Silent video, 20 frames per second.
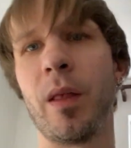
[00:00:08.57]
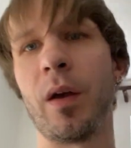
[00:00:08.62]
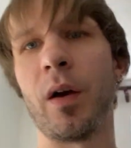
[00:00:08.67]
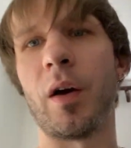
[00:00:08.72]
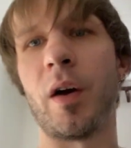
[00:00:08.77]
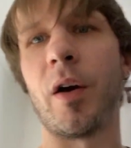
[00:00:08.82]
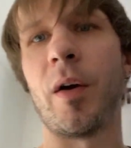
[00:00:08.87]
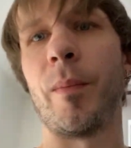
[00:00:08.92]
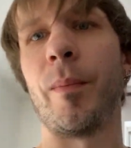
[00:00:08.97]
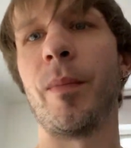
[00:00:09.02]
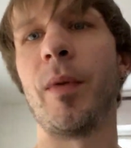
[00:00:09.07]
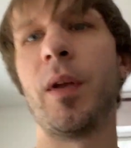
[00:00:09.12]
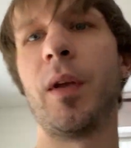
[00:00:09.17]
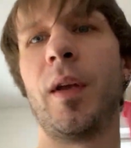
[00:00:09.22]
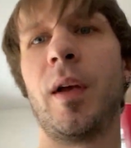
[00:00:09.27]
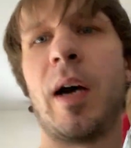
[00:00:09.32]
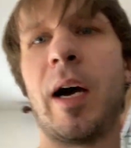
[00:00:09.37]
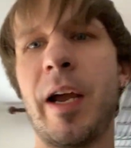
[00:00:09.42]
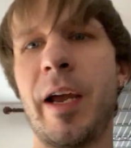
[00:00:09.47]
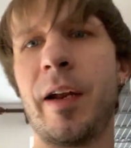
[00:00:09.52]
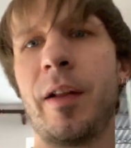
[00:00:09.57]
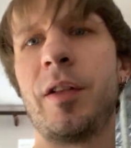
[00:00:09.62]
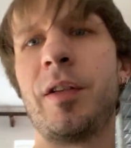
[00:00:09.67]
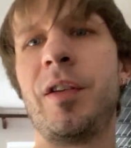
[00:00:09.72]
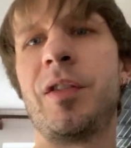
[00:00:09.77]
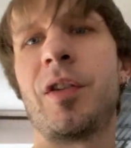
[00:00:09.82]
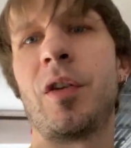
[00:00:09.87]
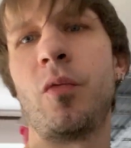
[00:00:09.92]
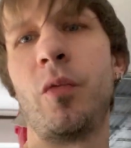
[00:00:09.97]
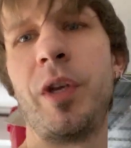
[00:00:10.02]
I had a
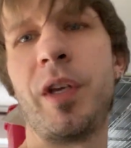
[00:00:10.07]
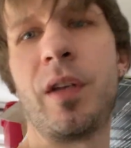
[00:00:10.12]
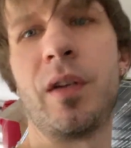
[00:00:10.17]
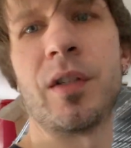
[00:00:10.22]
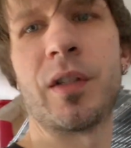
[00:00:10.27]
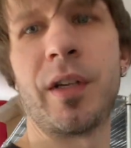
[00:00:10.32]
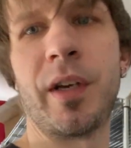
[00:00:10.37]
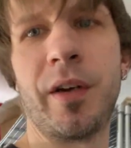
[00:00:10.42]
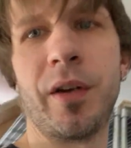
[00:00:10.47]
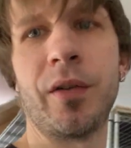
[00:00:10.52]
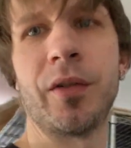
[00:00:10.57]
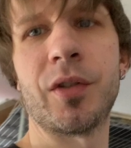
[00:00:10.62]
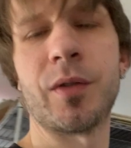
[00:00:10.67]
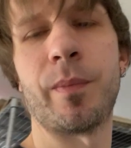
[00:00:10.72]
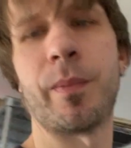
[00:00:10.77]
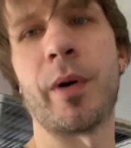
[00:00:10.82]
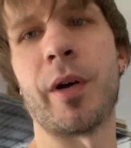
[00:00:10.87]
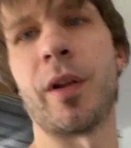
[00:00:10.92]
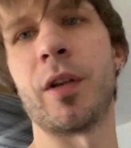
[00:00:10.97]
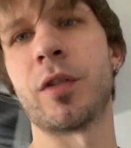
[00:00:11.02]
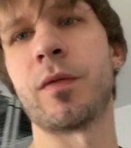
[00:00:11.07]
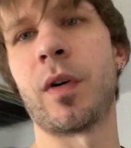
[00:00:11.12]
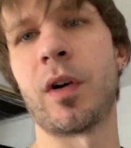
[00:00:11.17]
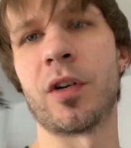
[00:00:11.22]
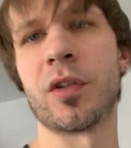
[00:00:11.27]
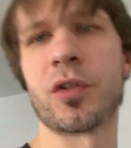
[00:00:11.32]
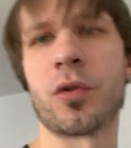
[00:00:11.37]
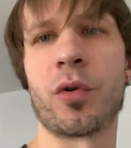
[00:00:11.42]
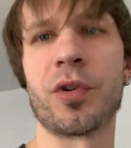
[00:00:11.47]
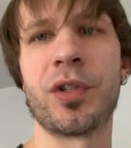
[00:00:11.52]
decent week in sales, but as far
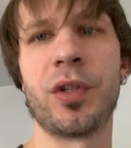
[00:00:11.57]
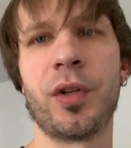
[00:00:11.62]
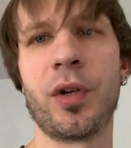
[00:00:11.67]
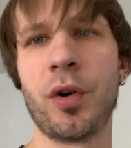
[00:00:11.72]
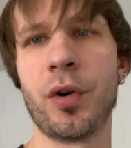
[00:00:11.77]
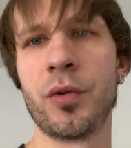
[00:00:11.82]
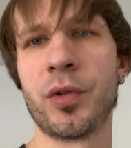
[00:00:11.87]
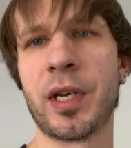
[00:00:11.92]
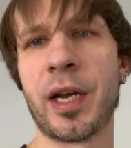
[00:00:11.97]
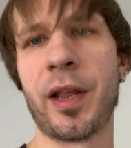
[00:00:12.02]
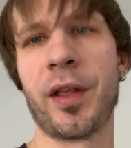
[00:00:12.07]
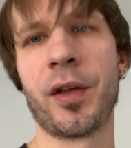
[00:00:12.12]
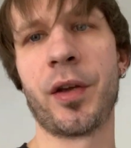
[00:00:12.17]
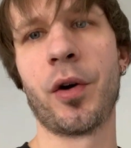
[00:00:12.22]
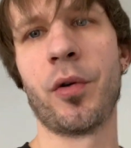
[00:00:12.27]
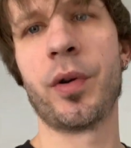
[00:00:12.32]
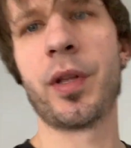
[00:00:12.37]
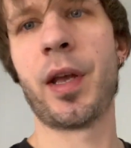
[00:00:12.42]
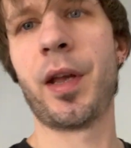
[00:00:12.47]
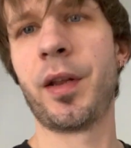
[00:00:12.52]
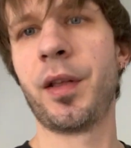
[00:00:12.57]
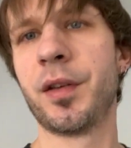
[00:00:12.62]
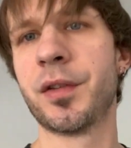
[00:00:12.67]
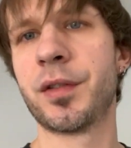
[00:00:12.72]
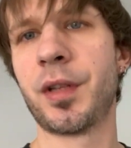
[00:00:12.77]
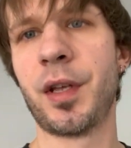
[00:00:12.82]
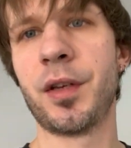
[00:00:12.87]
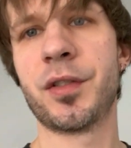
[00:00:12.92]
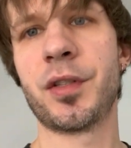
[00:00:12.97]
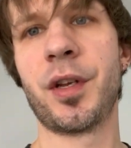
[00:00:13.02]
as sourcing goes, I didn't go to any
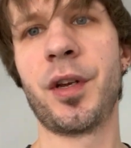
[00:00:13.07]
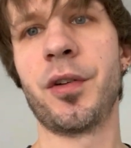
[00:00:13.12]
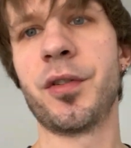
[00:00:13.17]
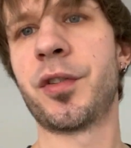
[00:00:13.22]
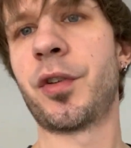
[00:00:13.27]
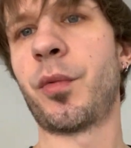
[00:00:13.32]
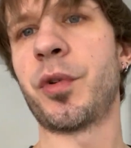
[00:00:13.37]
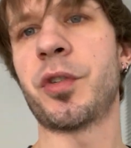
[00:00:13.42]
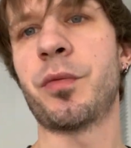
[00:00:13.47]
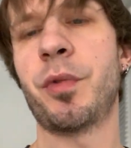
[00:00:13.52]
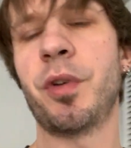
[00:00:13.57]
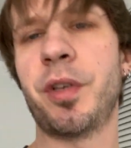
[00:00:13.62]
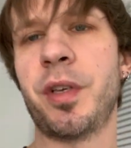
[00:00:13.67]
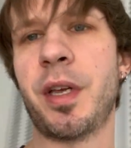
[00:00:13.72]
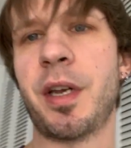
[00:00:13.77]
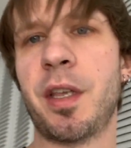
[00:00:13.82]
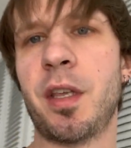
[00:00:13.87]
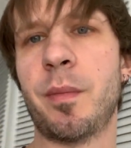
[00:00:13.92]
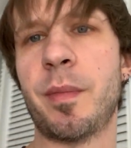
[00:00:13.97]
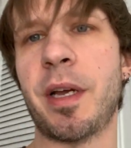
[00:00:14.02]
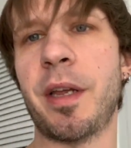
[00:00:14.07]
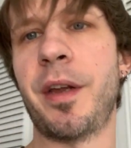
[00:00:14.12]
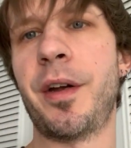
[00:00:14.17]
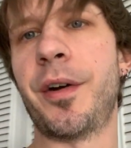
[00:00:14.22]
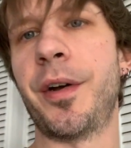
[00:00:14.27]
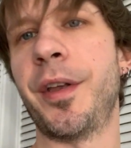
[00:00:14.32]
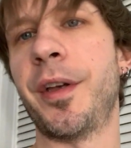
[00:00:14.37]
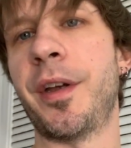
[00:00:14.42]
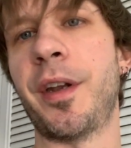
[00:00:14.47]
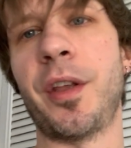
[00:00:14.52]
estate sales. There wasn't really any in my
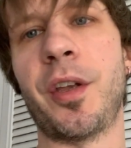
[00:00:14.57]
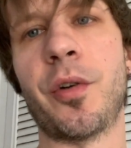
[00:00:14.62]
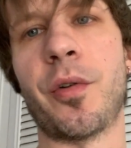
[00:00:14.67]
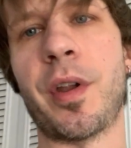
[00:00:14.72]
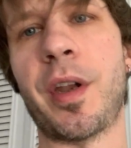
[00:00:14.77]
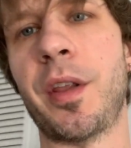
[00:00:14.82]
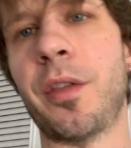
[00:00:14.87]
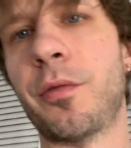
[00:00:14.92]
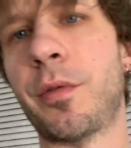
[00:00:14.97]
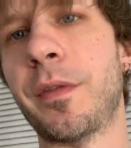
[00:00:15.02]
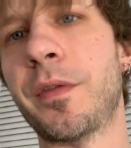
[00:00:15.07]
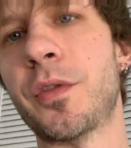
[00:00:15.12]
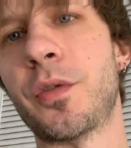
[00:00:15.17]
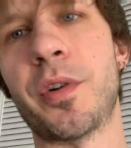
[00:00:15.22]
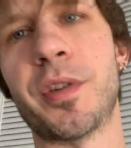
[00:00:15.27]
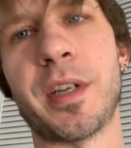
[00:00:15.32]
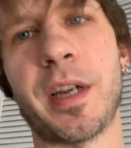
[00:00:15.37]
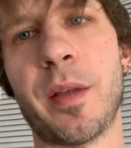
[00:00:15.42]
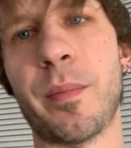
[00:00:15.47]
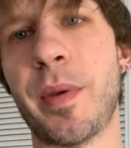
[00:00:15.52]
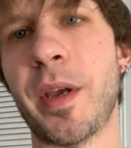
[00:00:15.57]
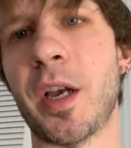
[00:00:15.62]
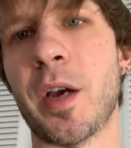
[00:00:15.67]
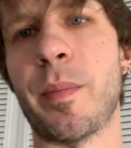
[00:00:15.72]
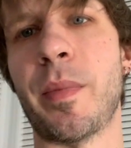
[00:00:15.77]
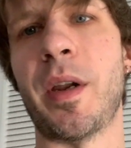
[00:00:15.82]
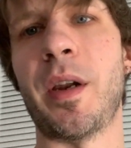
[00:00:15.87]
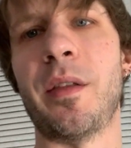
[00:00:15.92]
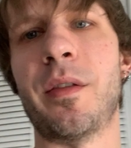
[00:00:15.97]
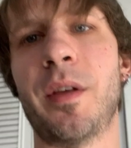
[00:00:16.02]
area. I didn't go to any thrift stores. I didn't pick
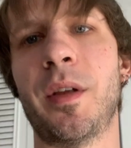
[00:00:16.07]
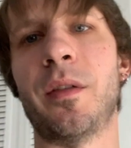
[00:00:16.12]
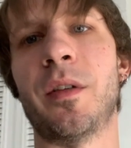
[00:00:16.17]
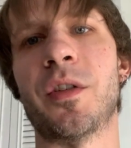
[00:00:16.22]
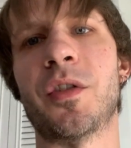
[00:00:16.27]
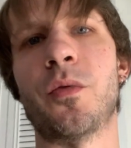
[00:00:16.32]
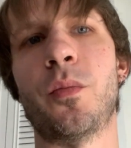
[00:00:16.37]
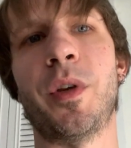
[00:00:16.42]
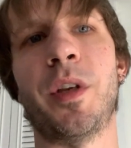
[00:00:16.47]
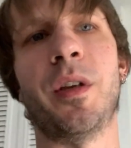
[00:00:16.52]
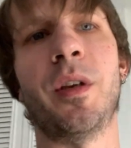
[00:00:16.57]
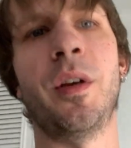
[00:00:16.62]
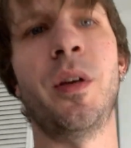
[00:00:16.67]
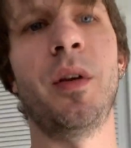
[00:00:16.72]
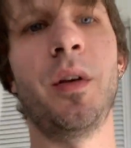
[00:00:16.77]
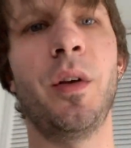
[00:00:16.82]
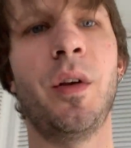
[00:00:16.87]
up anything this week.